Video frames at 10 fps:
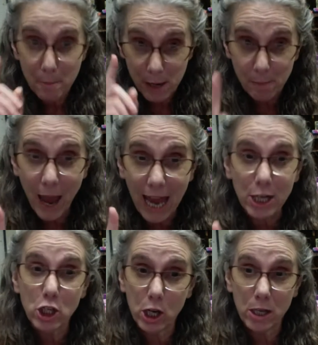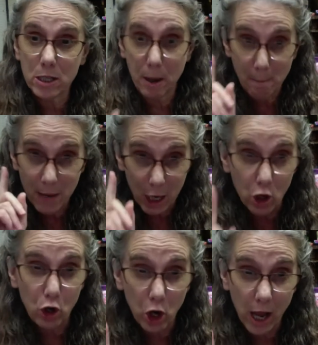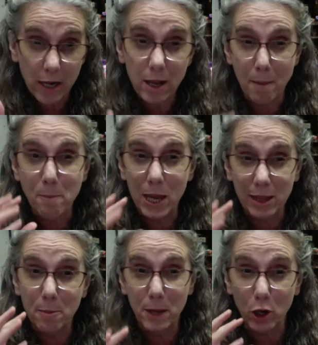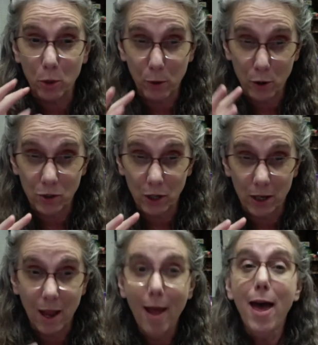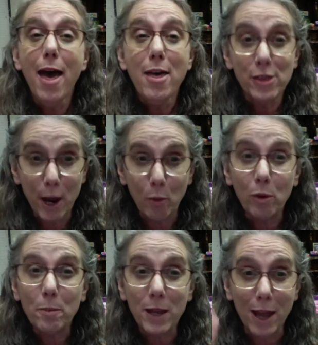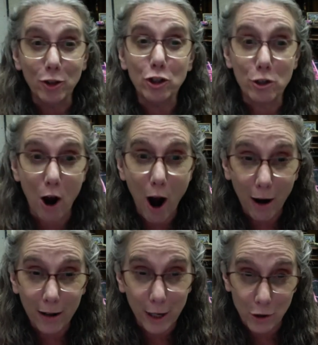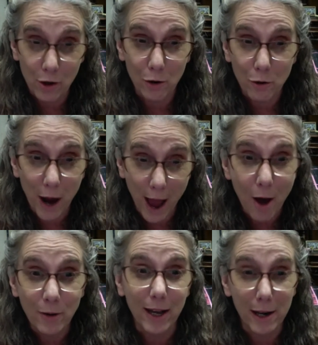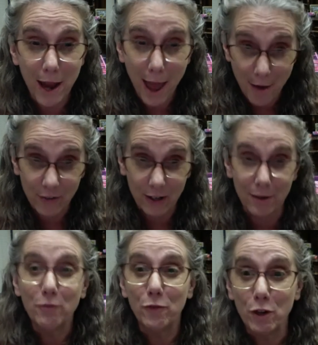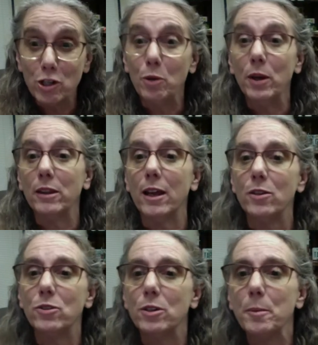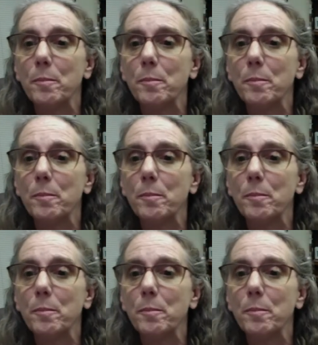Be patient. Be good. Be the bigger person. There will be a star in your crown in heaven for doing this.